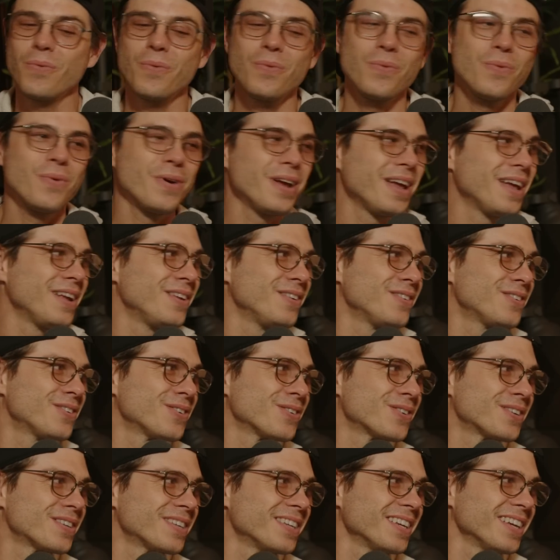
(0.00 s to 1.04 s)
me and my brother,
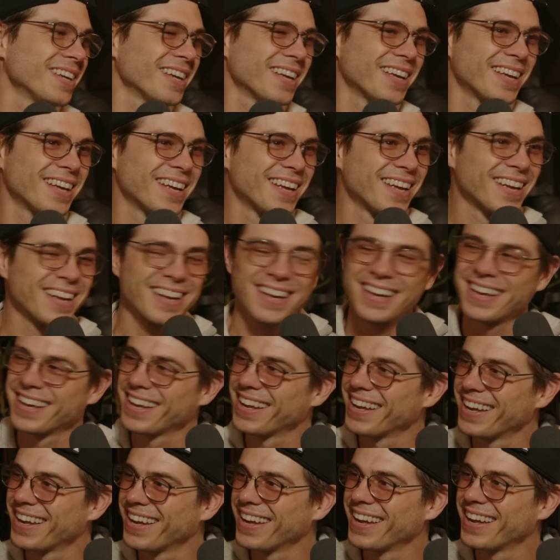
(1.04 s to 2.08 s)
but for
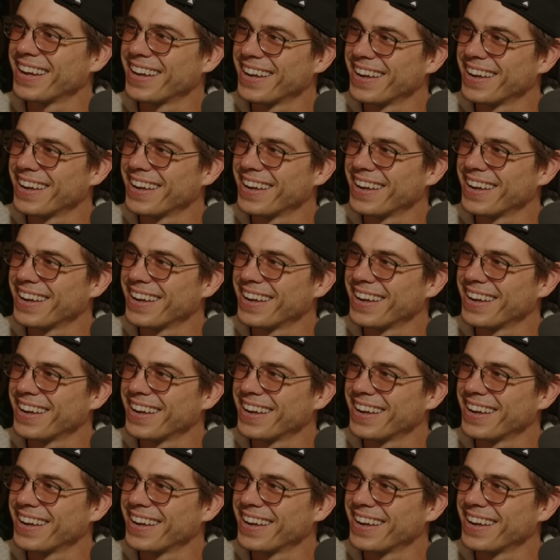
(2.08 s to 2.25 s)
like